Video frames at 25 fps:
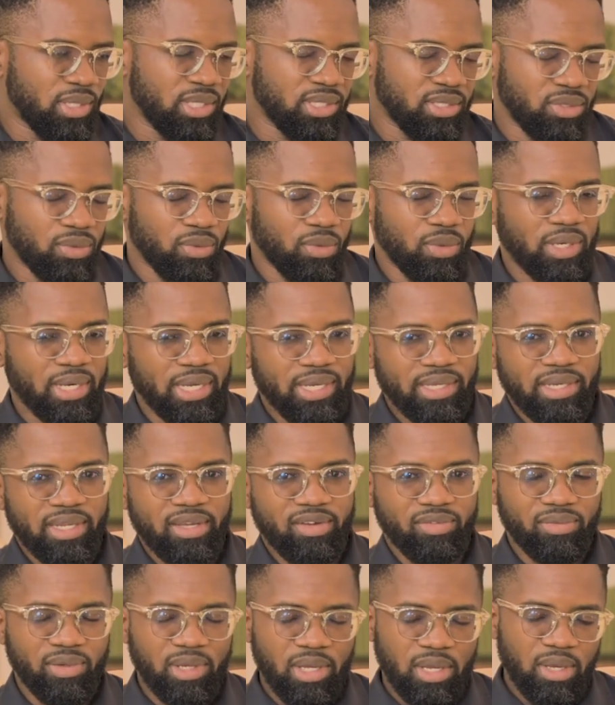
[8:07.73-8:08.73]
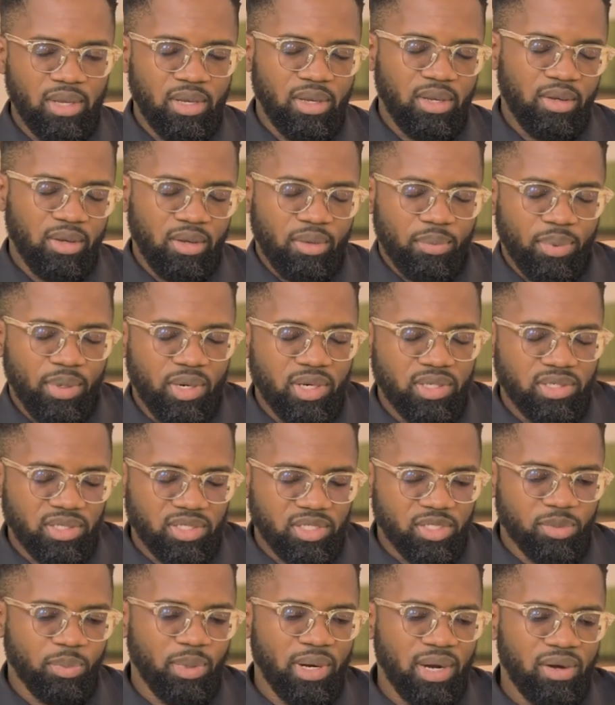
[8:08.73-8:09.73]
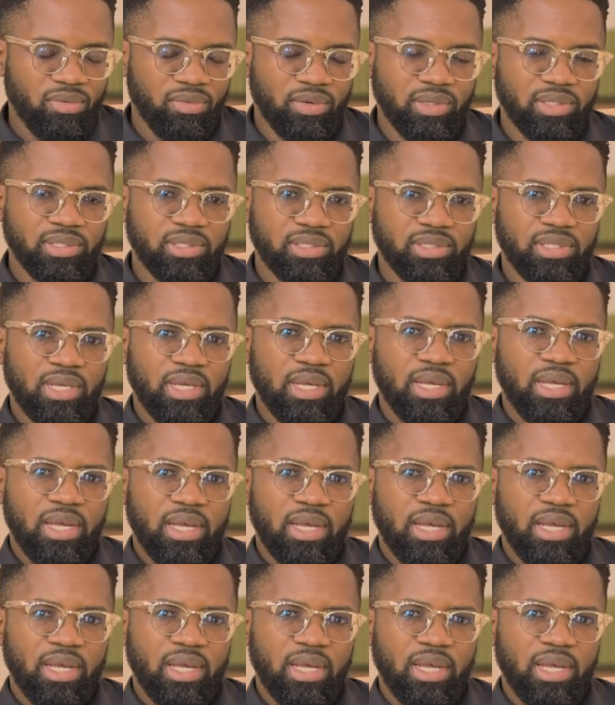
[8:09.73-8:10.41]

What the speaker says: this whole idea of person's preference.